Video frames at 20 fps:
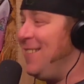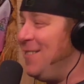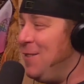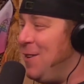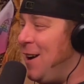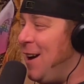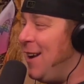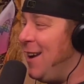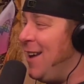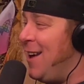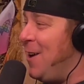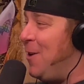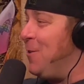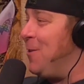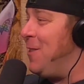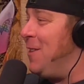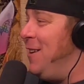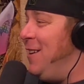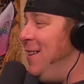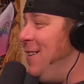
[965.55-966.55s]
What kind of
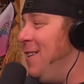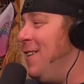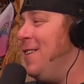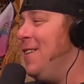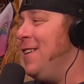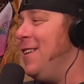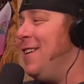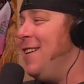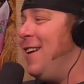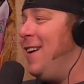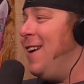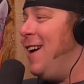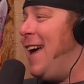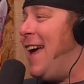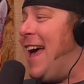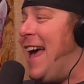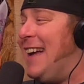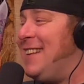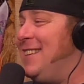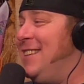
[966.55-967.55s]
healthy
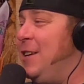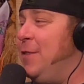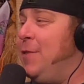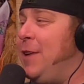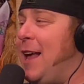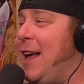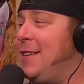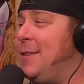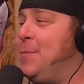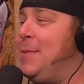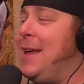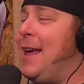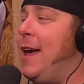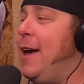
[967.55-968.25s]
activity? It has to be